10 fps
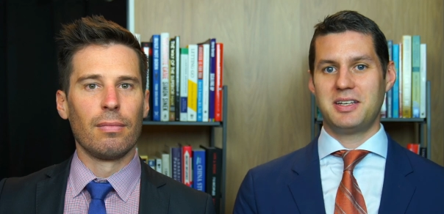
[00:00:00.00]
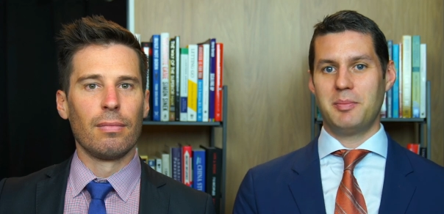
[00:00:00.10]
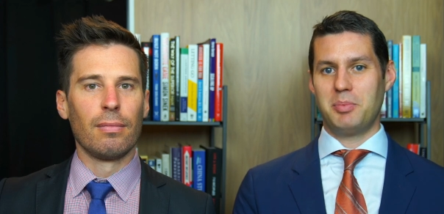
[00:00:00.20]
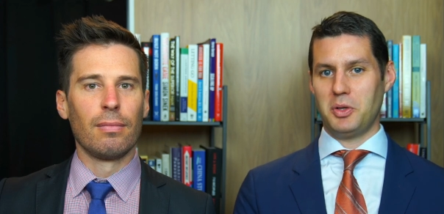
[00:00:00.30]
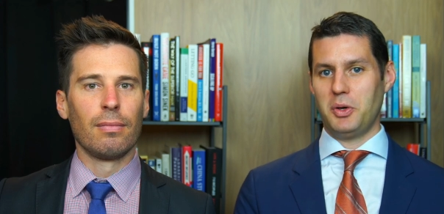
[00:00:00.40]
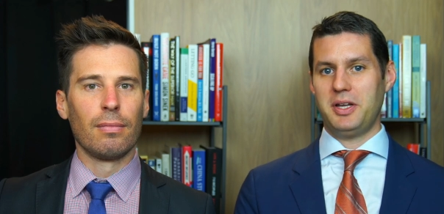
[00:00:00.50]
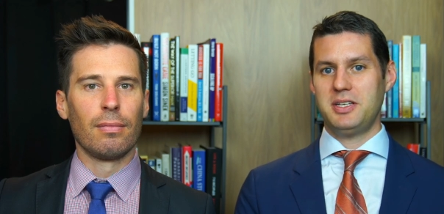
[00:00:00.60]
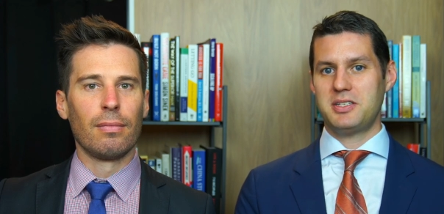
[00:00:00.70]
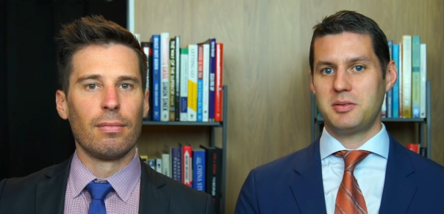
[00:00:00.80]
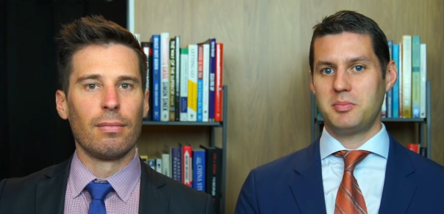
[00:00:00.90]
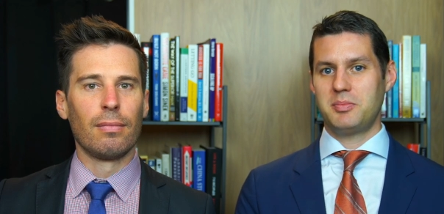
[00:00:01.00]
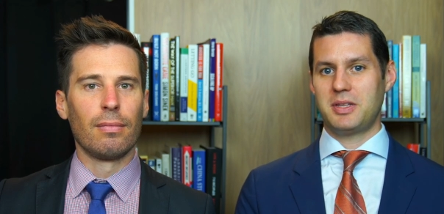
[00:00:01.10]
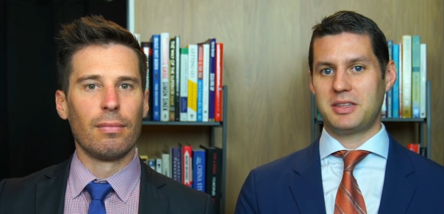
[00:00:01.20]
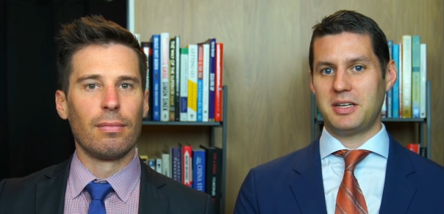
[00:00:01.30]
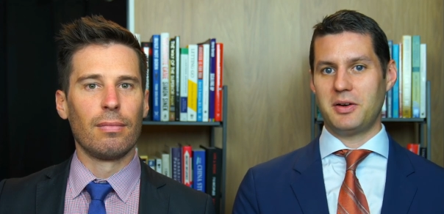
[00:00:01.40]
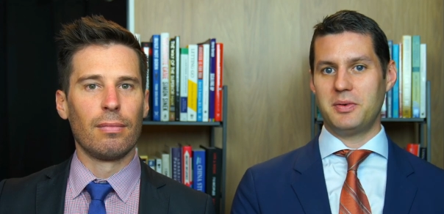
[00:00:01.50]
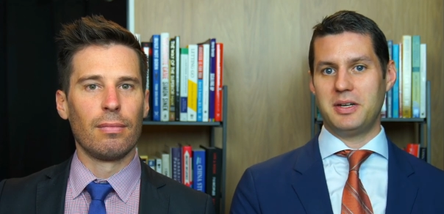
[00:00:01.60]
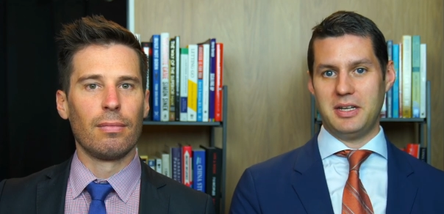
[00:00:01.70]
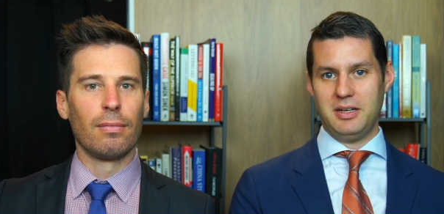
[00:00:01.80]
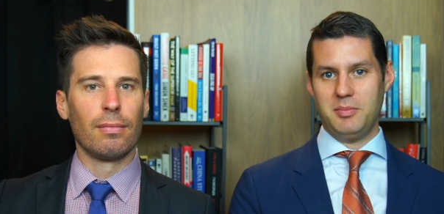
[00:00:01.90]
Speaker 1: employees that they don't
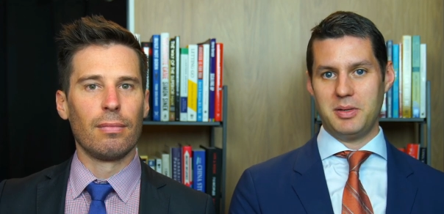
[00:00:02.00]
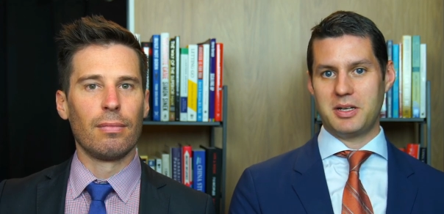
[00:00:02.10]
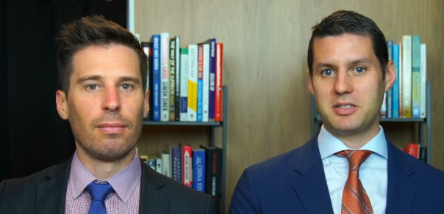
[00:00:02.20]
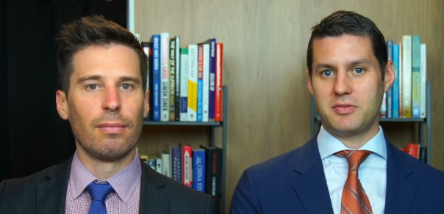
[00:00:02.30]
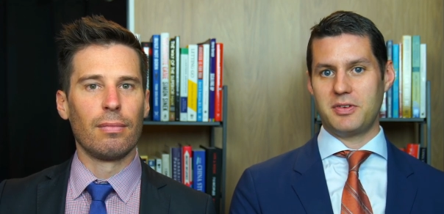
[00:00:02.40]
need because of